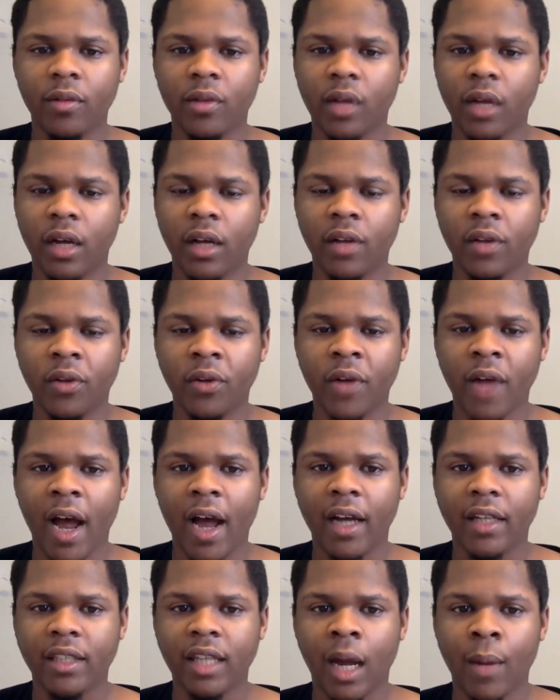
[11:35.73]
other
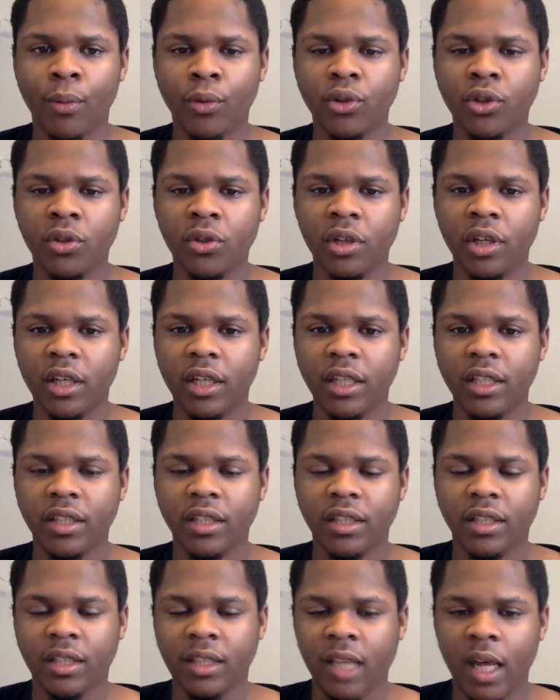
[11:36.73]
guys opportunities
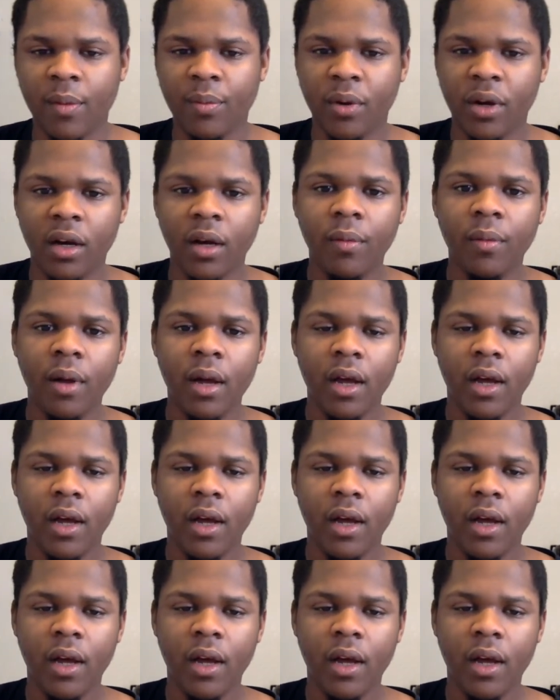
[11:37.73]
to step up.